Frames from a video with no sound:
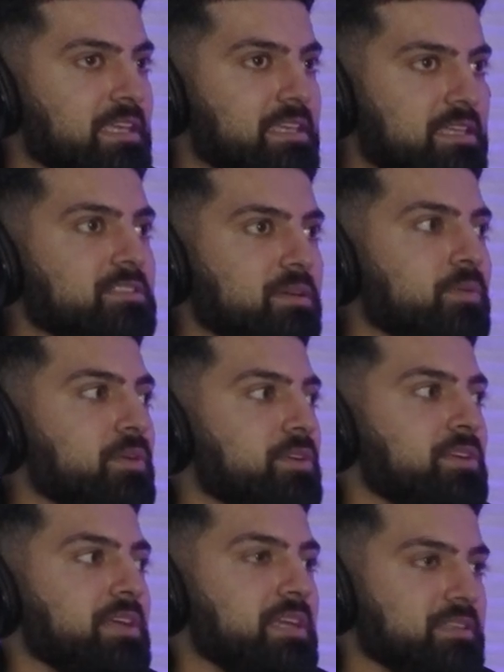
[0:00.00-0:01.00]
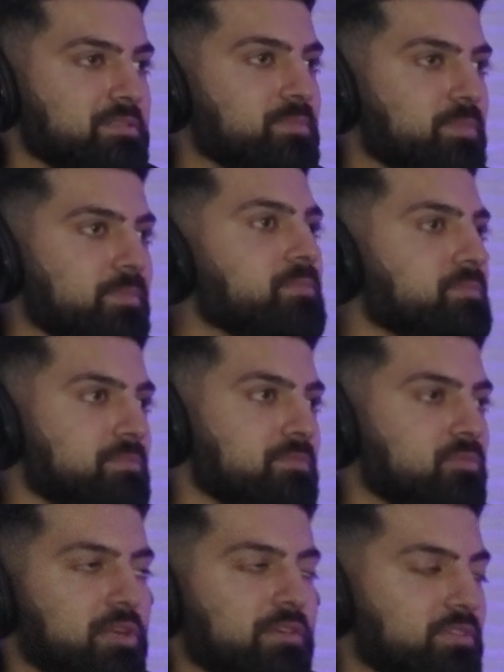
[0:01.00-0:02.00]
He's the murderer. Like
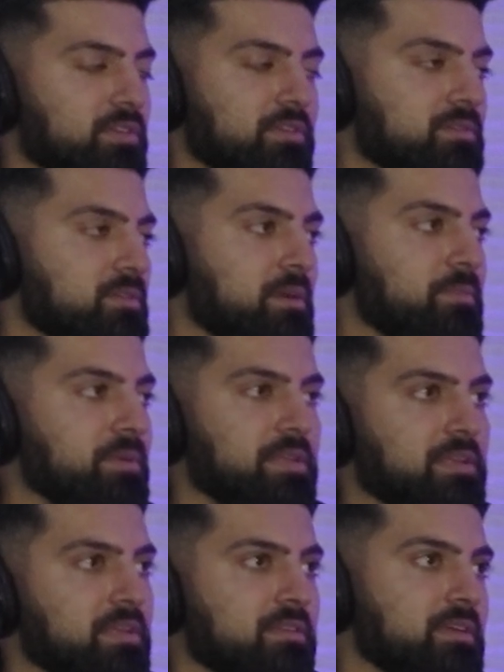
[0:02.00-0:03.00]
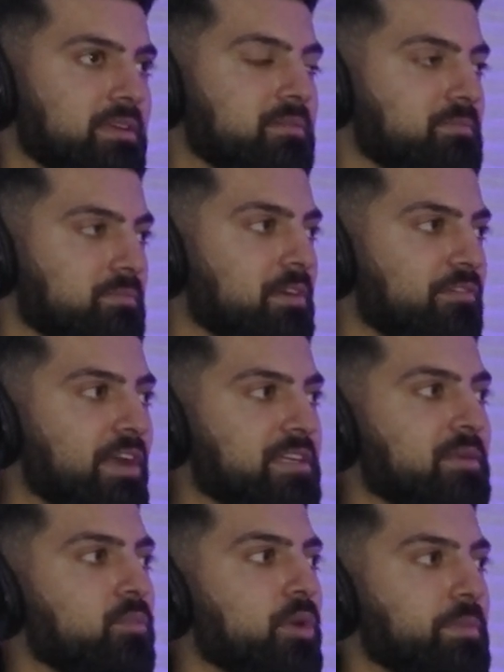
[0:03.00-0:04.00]
whatever their company did, like
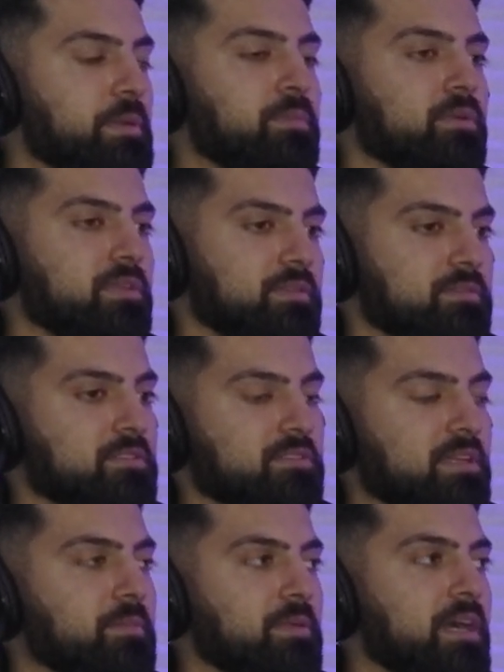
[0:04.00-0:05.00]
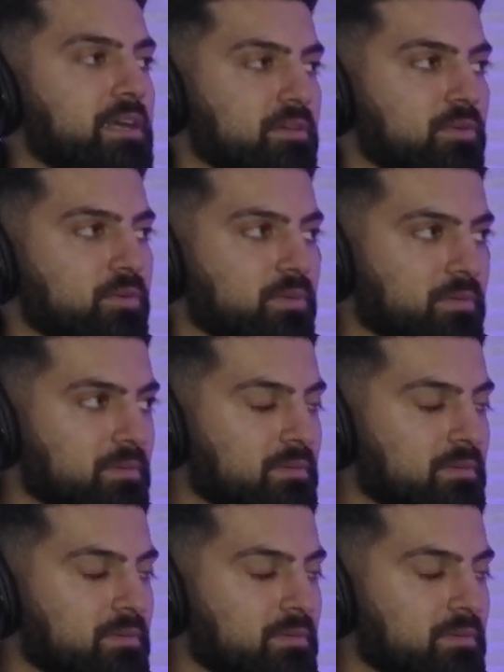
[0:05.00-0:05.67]
affected more people than just him dying alone.